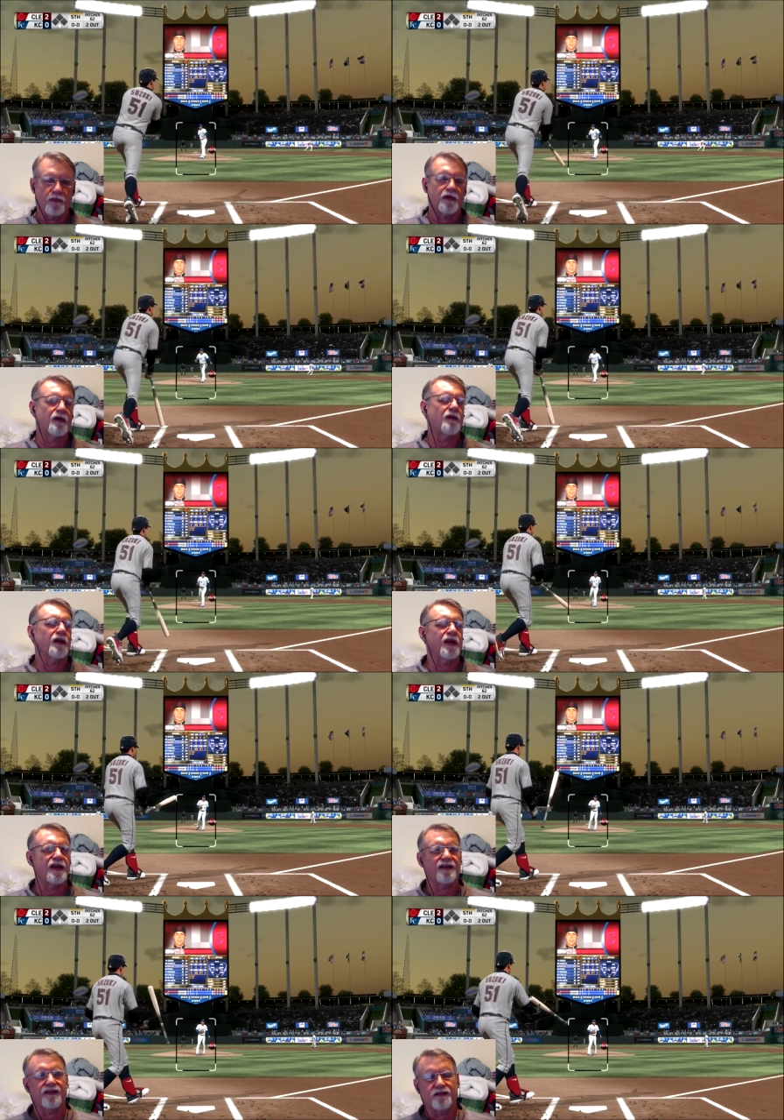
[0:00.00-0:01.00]
Oh,
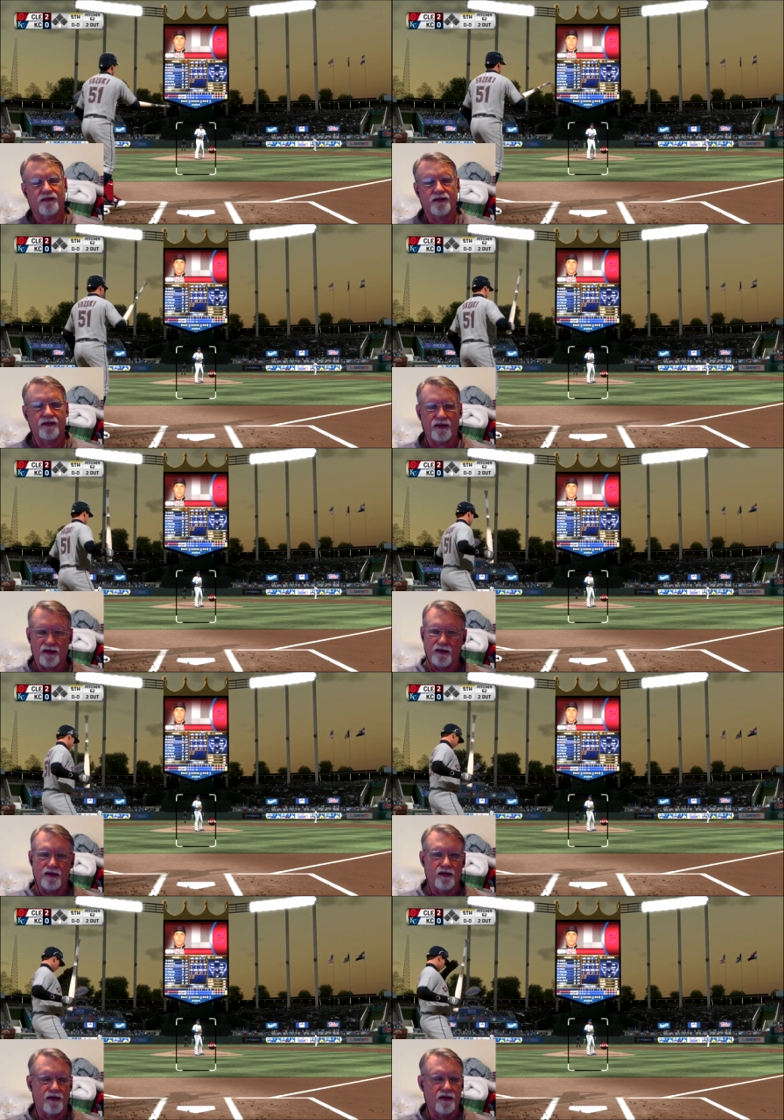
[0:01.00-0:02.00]
late.
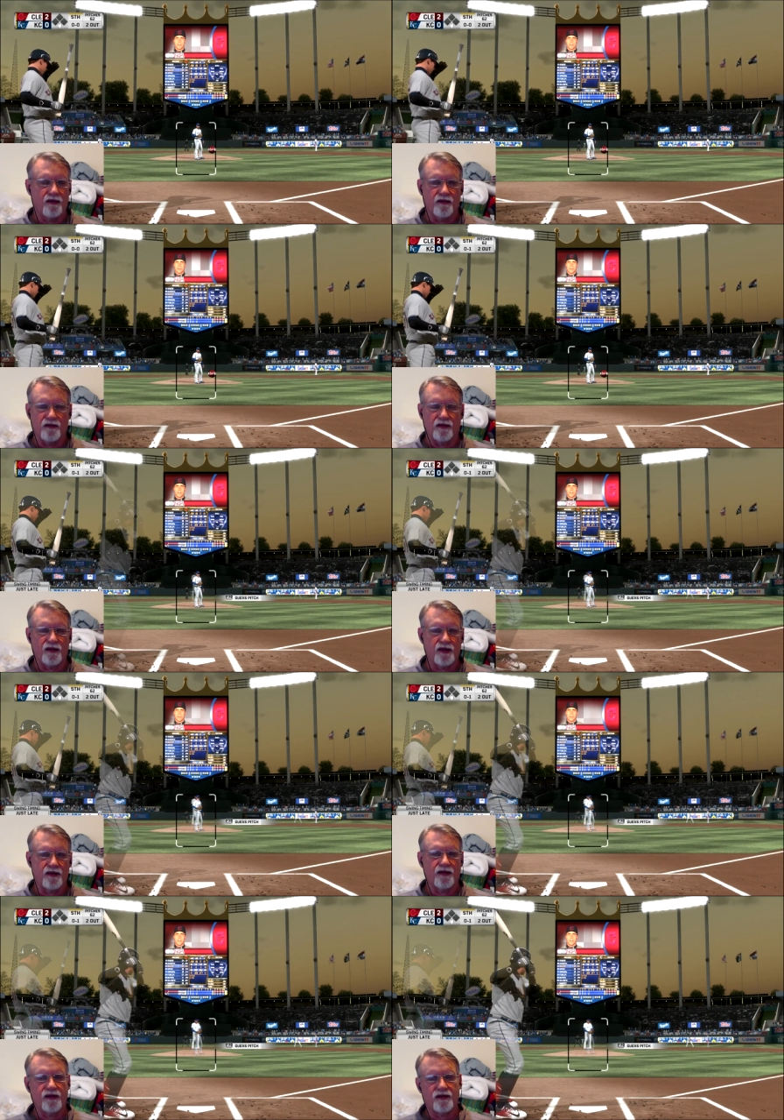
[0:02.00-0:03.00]

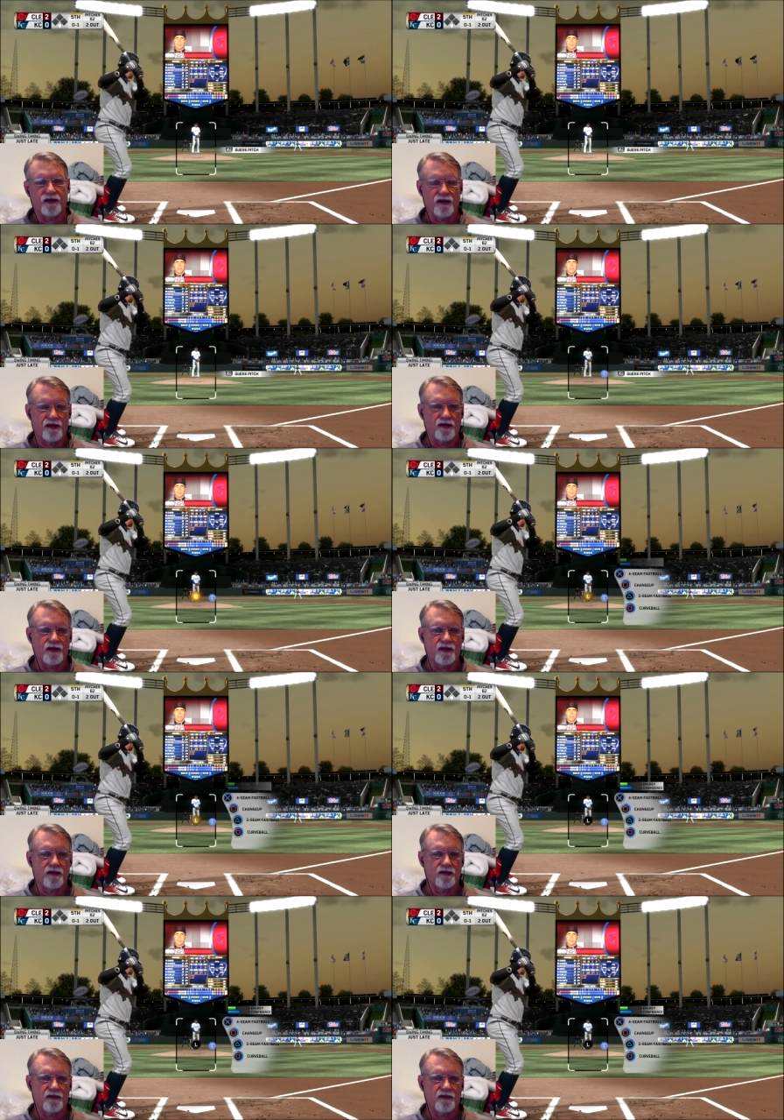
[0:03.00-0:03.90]
Late, late, late, late.